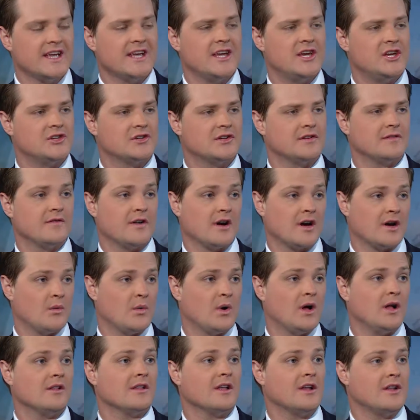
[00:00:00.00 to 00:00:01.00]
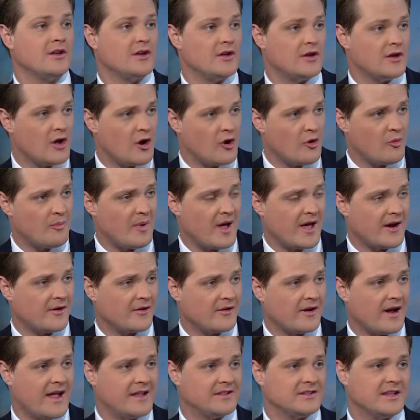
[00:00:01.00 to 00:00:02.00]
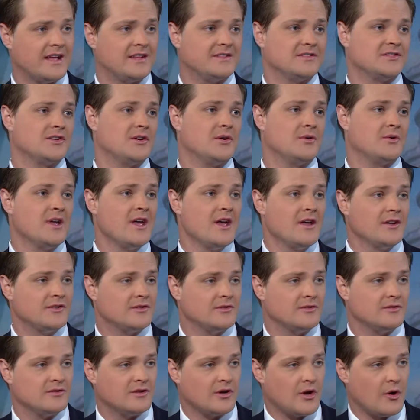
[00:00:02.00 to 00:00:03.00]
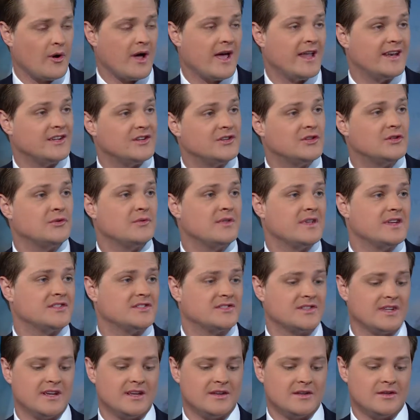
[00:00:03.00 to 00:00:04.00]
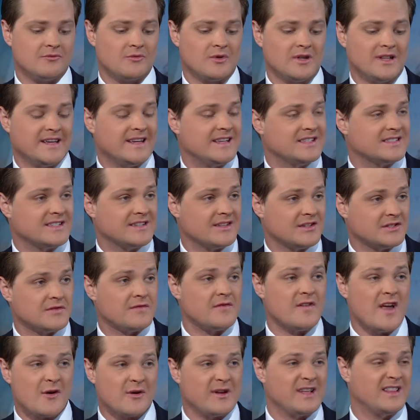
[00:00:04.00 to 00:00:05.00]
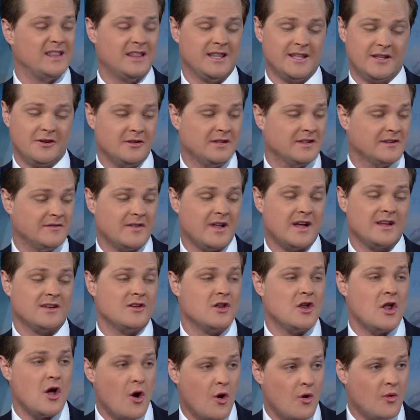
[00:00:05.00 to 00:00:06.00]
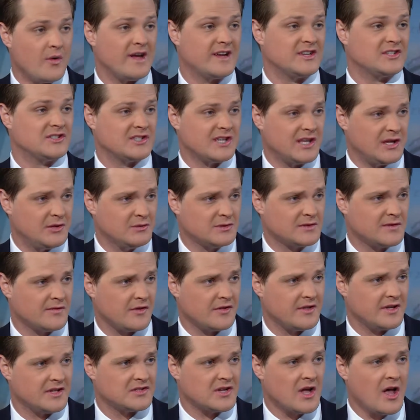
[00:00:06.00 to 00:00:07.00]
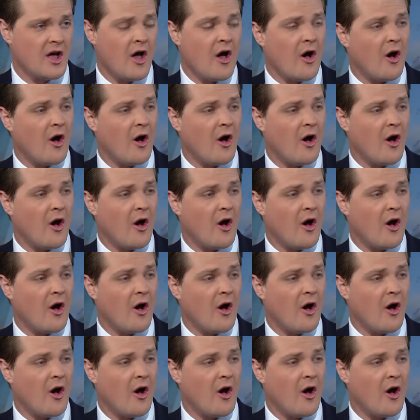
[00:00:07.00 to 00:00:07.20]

He should very well know better. And so to go ahead and do this really is, there's very little, if not no, excuse for this.